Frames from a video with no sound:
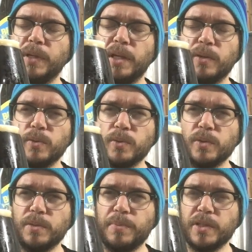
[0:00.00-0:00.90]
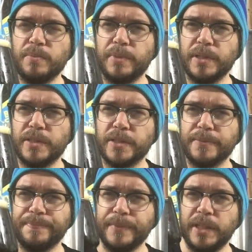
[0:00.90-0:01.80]
yeah, all sorts of bits and pieces.
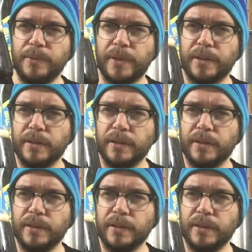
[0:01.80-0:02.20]
Anyway,